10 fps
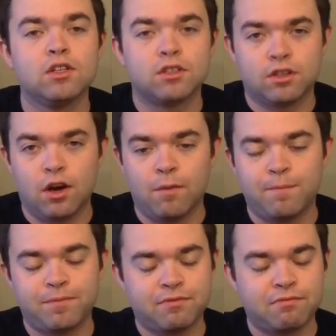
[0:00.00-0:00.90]
So
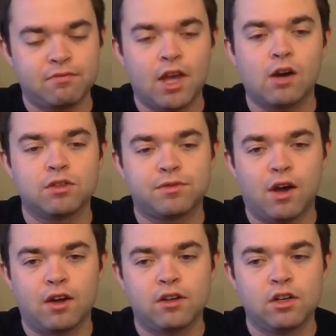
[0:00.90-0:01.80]
that was
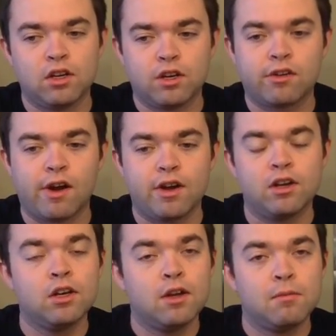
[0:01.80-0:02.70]
fine. Great.
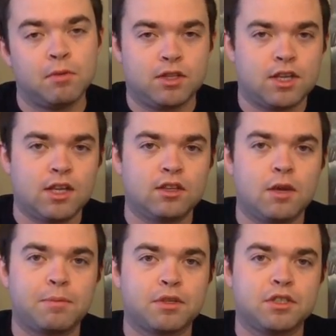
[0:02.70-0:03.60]
But then
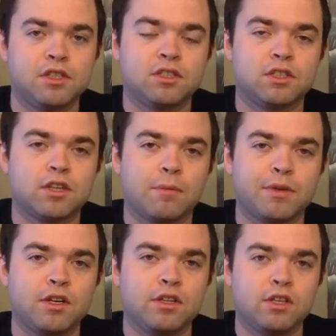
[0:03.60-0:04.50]
they proceeded to tell
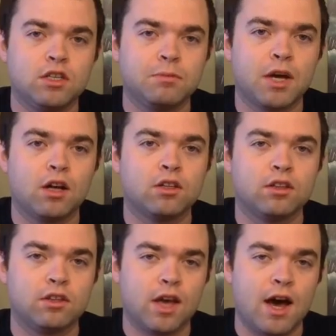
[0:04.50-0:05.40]
me in the email
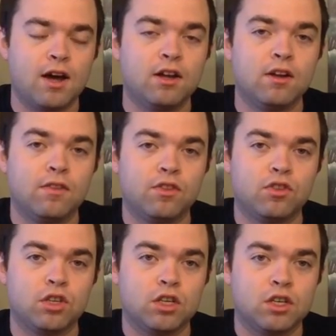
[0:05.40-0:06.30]
that
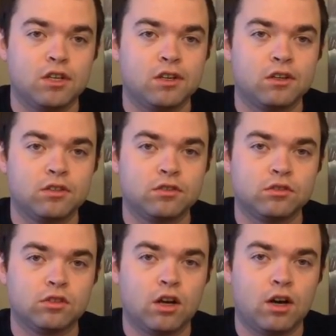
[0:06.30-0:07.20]
the
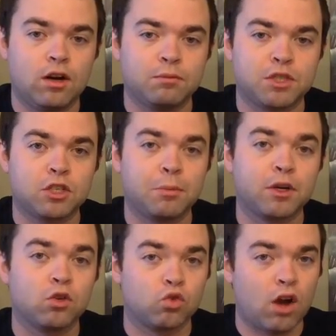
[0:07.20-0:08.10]
Single
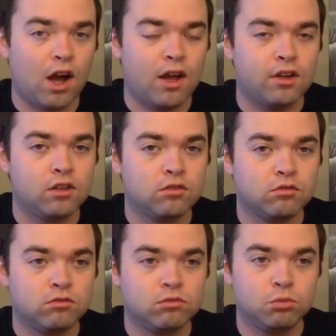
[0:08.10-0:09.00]
Barrel Rye
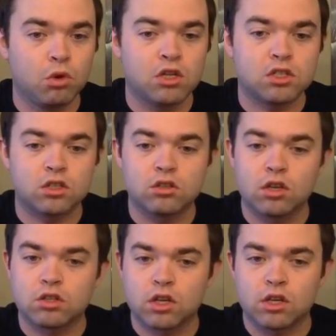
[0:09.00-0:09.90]
wasn't a
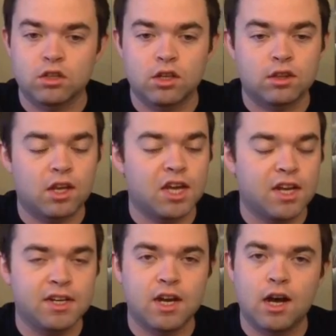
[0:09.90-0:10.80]
thing, that they
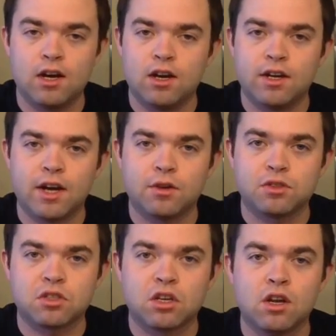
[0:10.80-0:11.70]
had not
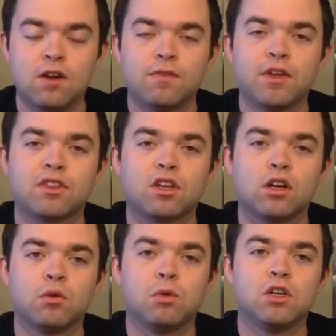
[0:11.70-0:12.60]
announced that
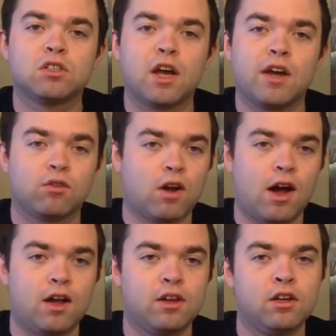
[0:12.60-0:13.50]
there was a
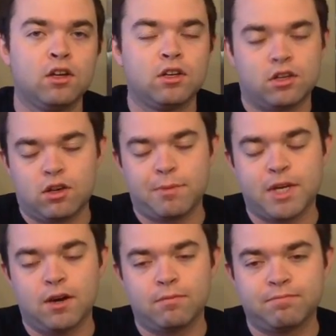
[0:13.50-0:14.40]
rye coming out.